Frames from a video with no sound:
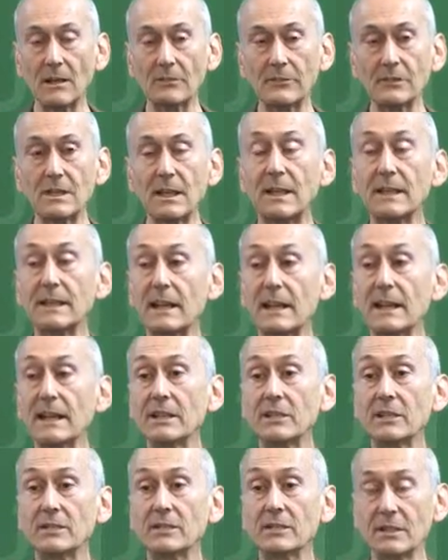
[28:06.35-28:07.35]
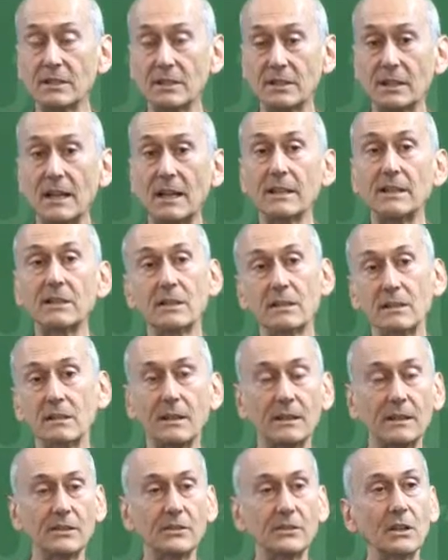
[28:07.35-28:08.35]
citations is such,
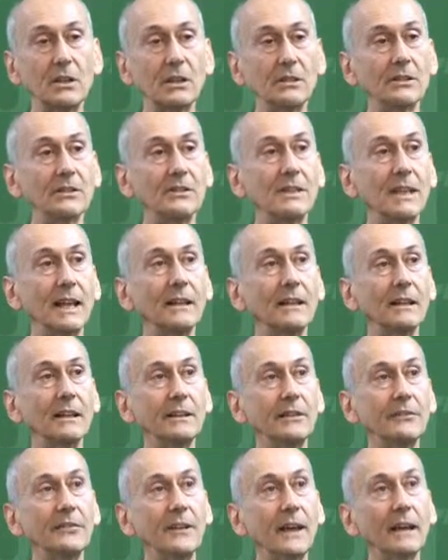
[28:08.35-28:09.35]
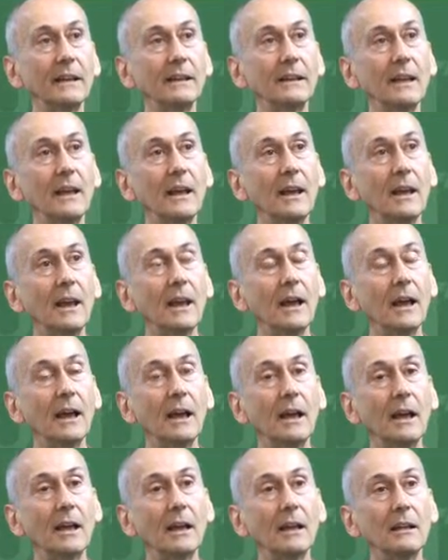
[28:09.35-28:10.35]
this is called the Seglin effect.
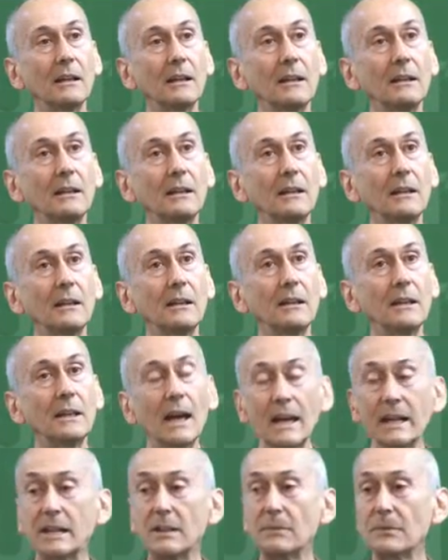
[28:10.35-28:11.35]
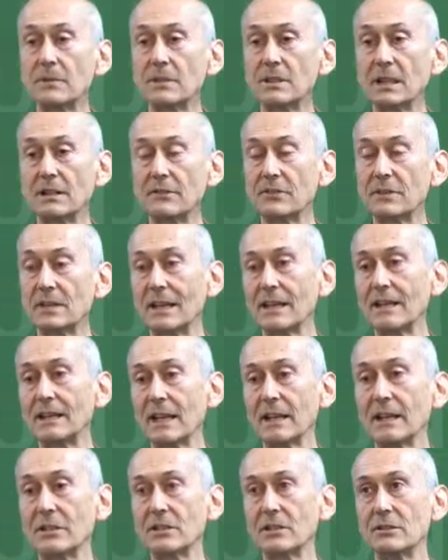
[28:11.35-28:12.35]
90% of
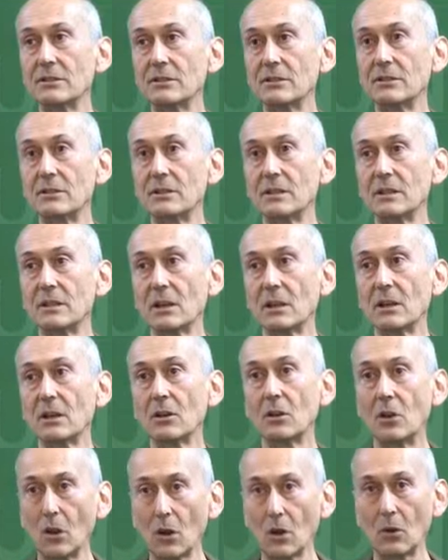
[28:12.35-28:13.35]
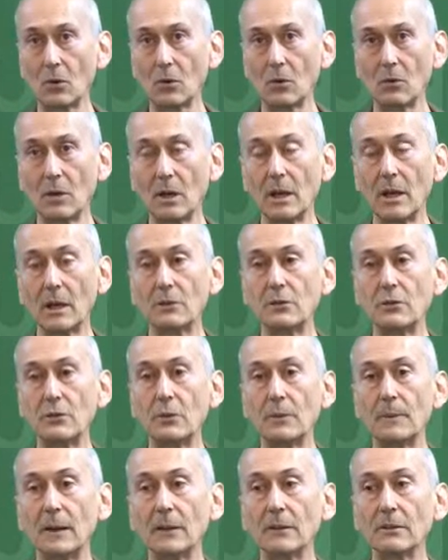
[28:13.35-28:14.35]
citations go
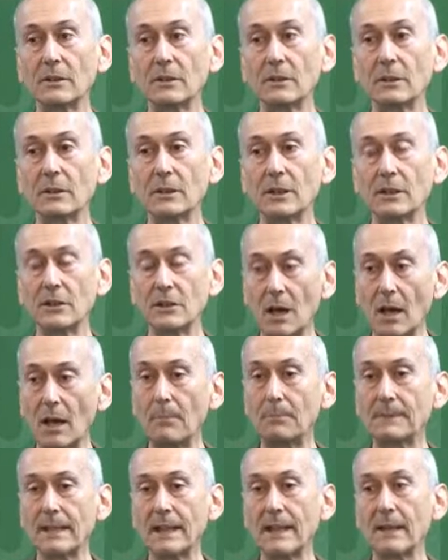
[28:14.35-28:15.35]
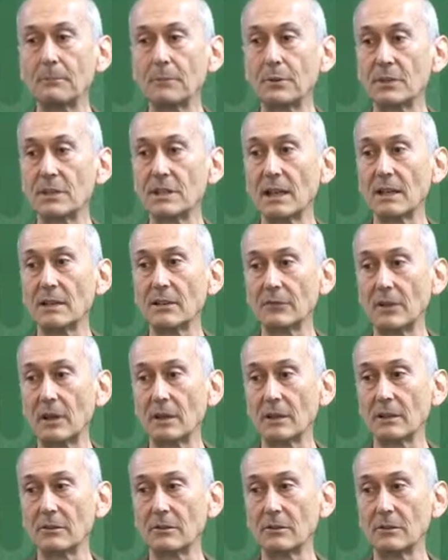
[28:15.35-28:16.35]
to about the top 10% of
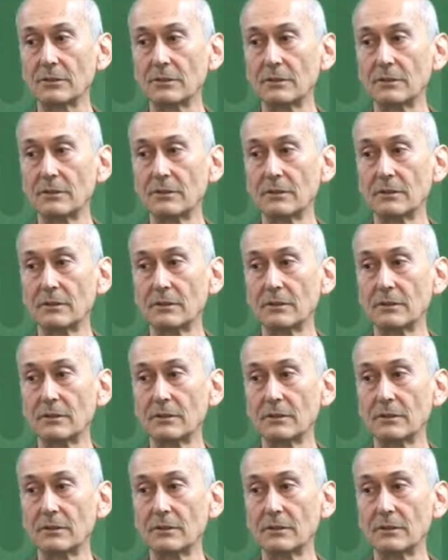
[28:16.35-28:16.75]
articles.